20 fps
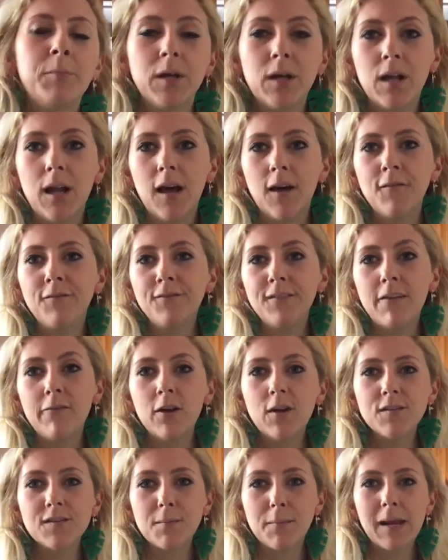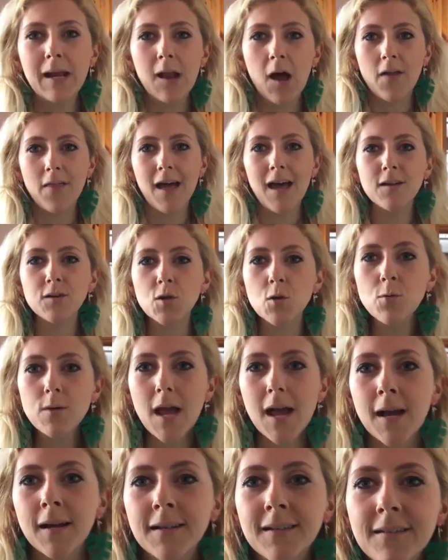pure love. Never looks at me like that, do
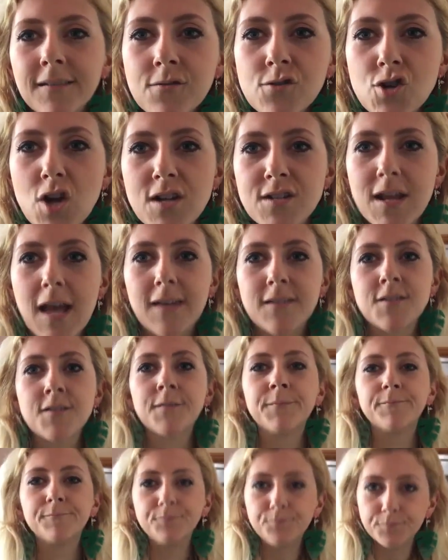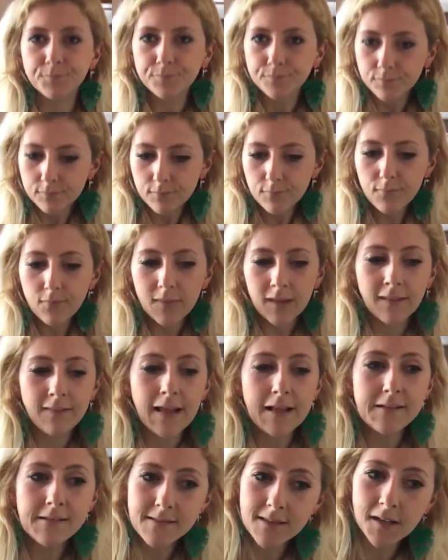ya? Shithead.
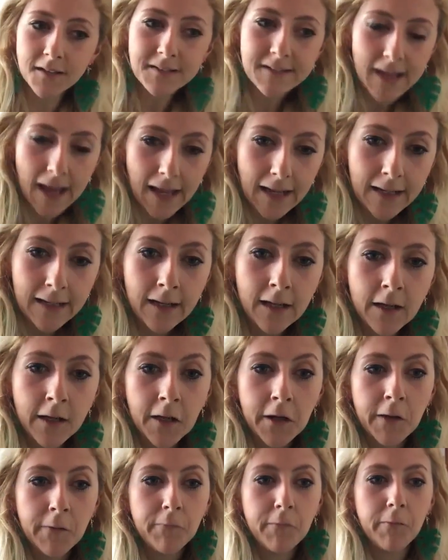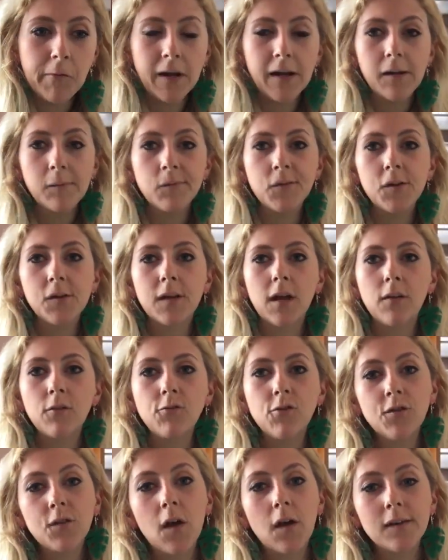And then Sunday we went up to the
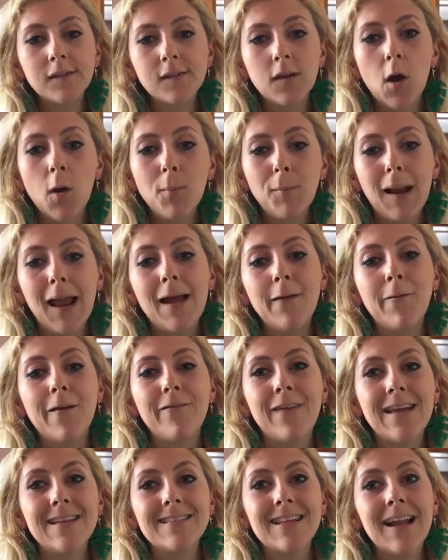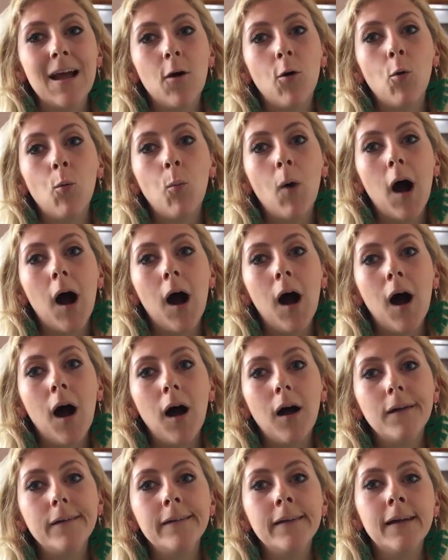countryside to go and play with his little
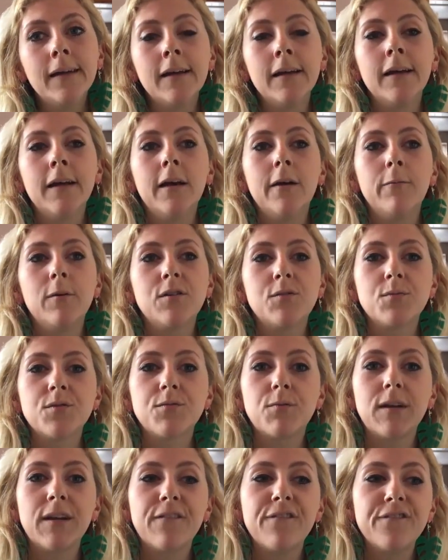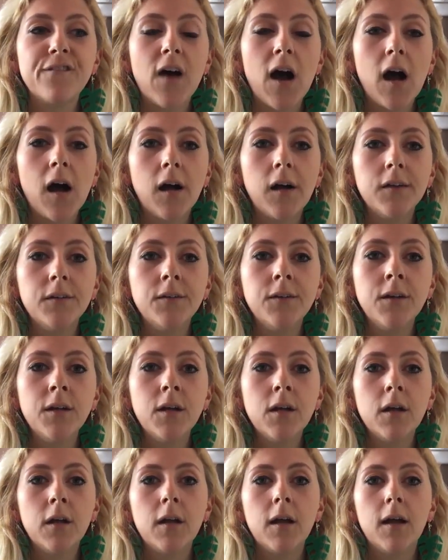one, which was really fun.